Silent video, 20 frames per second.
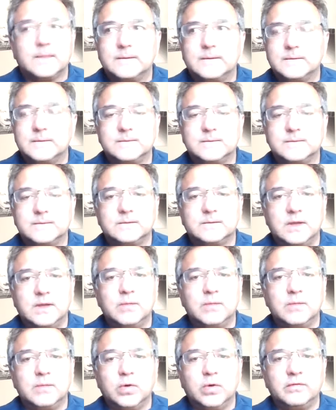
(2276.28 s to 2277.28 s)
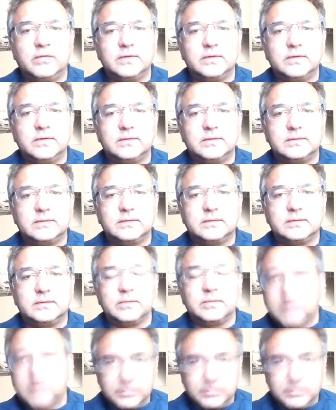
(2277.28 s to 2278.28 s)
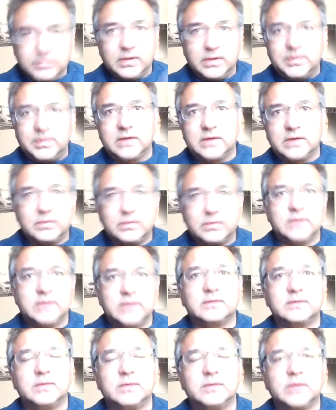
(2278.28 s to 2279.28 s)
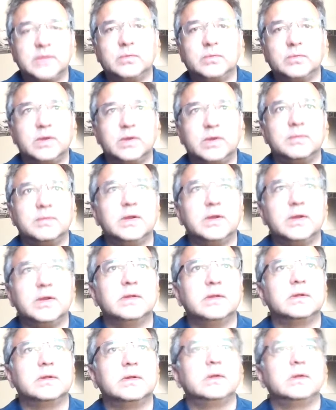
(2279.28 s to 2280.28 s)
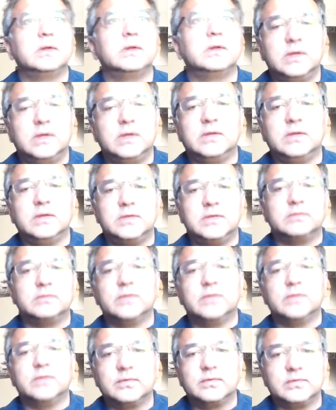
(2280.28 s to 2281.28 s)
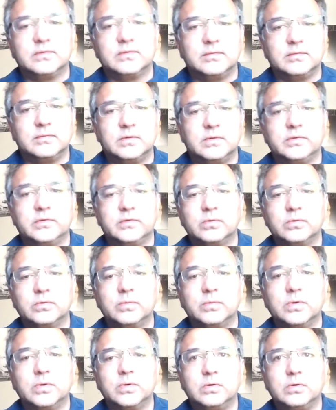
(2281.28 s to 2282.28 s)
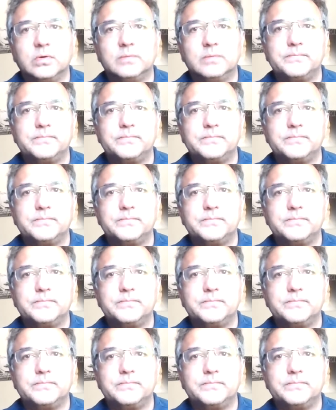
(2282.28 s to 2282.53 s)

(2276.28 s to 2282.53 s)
just the amorphous, bringing back to what I just said about the one and the many, the individual versus some larger group or whole.